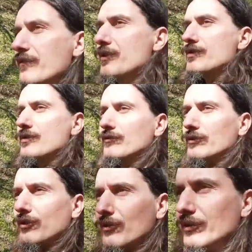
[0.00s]
first of
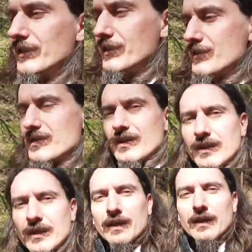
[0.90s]
all, is
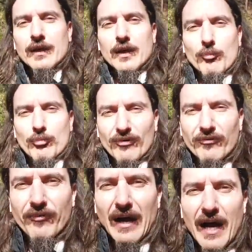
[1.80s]

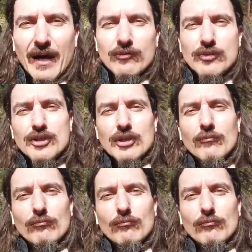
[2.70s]
profound